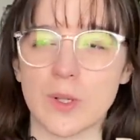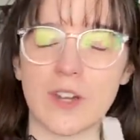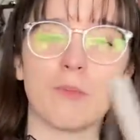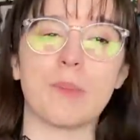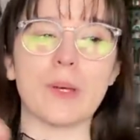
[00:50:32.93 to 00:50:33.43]
kind
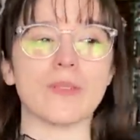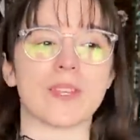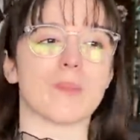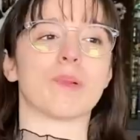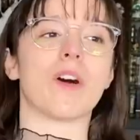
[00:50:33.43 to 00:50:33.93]
of
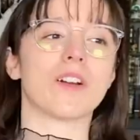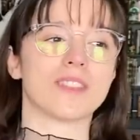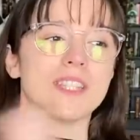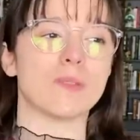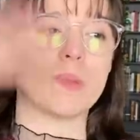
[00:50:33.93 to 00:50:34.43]
building blocks
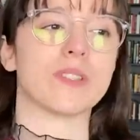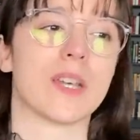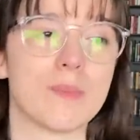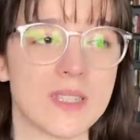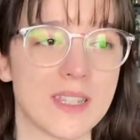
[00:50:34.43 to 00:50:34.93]
that he's built
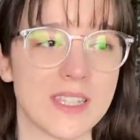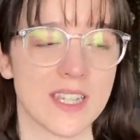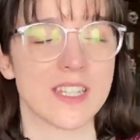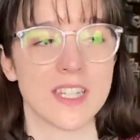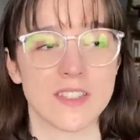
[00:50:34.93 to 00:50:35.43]
up into these
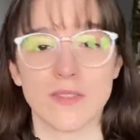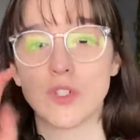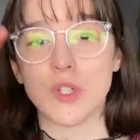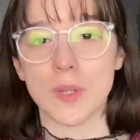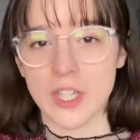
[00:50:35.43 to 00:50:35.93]
ideas of
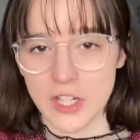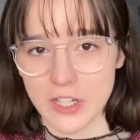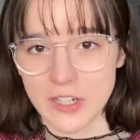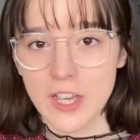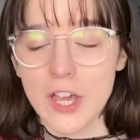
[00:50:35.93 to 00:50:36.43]
doing
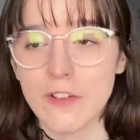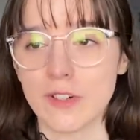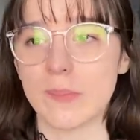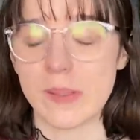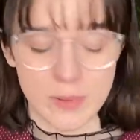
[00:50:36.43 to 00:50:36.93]
good
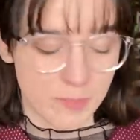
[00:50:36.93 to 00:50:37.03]
for people,